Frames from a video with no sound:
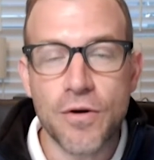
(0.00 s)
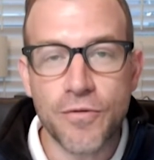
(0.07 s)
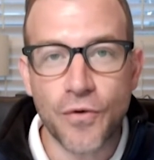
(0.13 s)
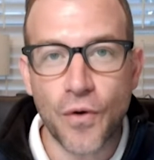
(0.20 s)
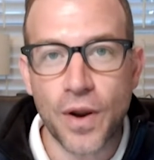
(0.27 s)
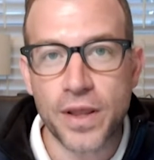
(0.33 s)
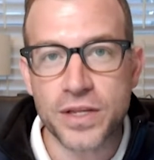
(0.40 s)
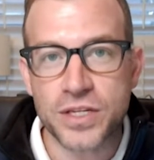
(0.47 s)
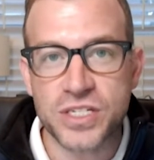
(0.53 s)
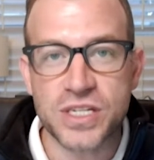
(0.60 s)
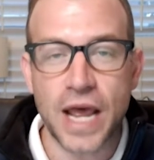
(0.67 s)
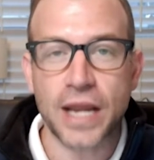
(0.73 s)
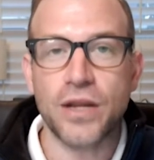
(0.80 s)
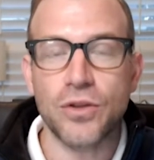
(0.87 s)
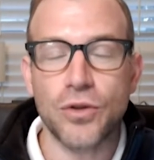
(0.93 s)
for a
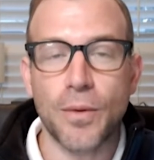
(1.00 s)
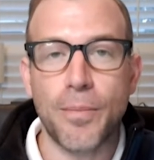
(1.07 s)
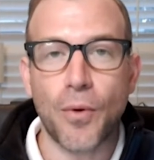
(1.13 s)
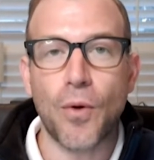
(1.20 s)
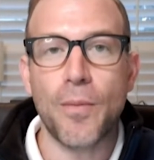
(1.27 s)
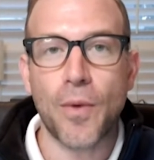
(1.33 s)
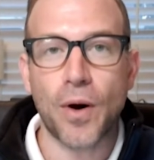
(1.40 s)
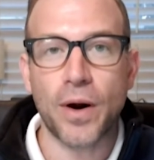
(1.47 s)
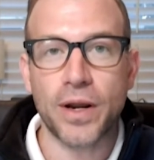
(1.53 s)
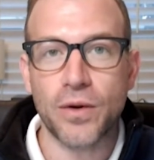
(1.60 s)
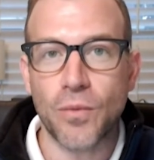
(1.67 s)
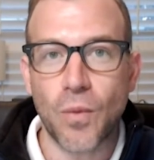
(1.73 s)
secular bull market